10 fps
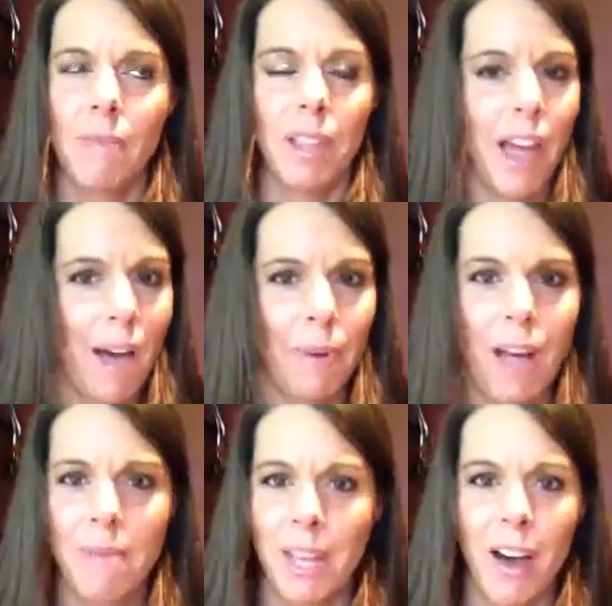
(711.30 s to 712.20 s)

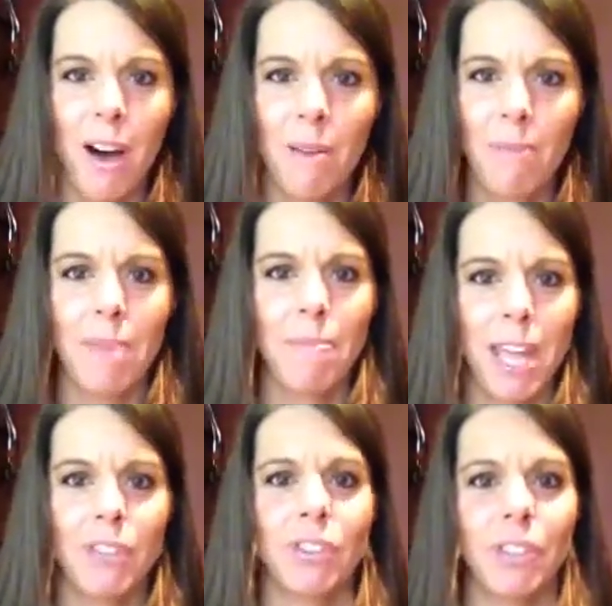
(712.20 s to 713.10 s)
All my
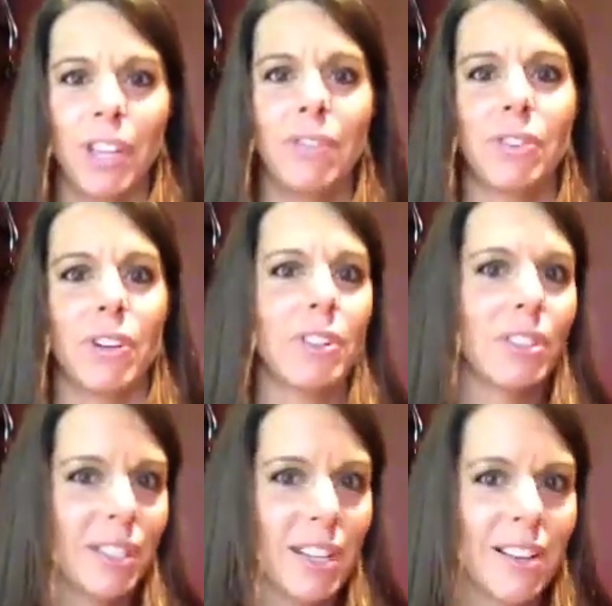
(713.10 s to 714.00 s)
major lifts are
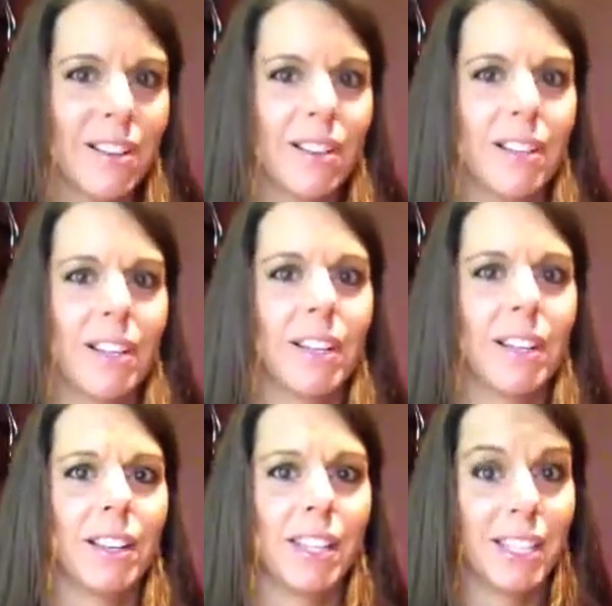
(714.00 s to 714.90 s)
still
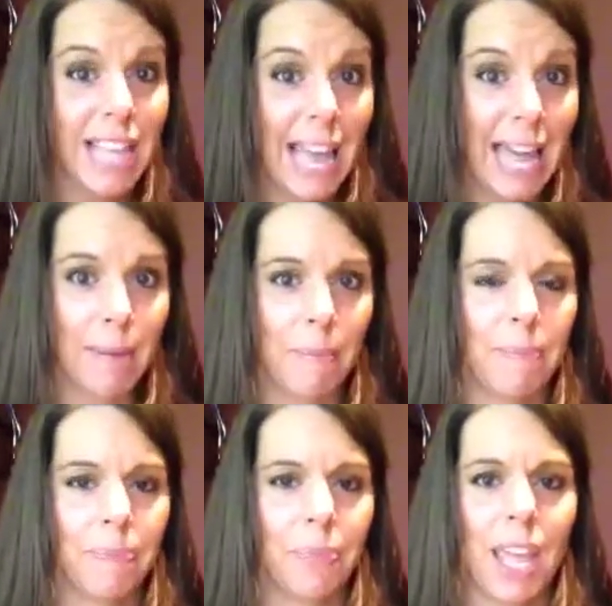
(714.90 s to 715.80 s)
the same.
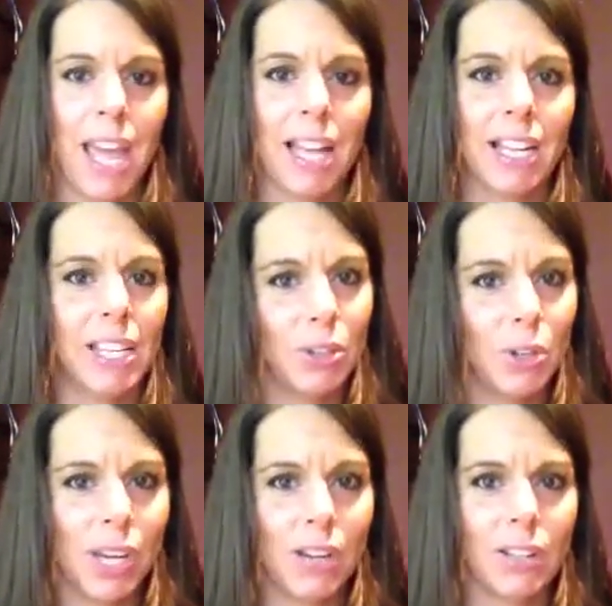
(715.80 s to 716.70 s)
And in 2
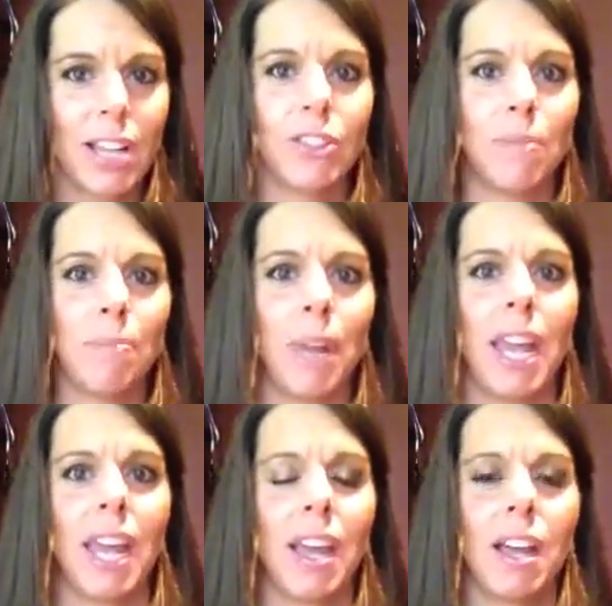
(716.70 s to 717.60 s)
years, I should
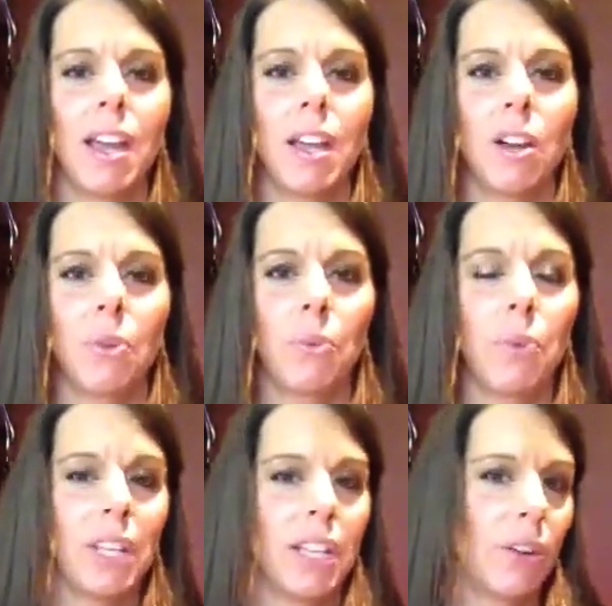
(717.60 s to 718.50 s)
be
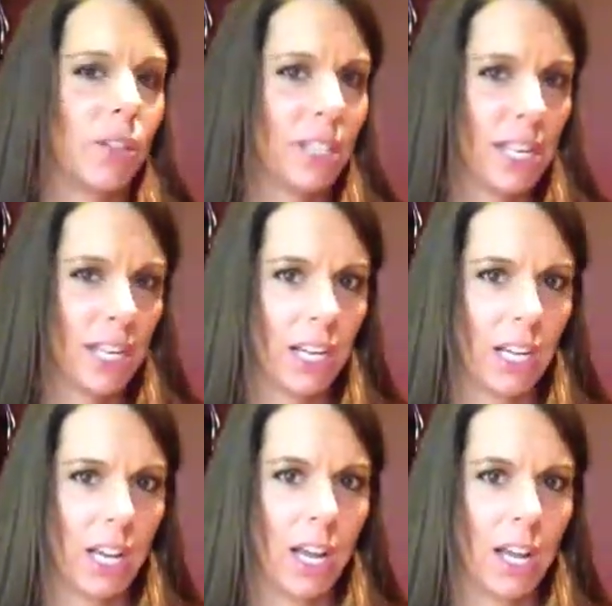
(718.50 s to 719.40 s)
really noticing
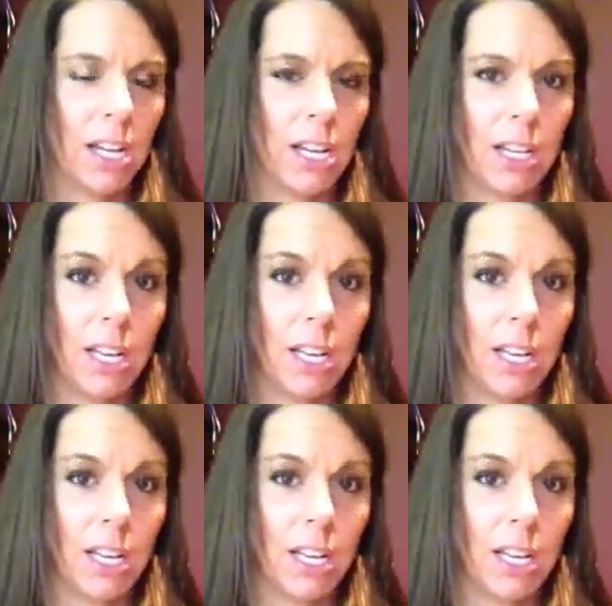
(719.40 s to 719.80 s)
an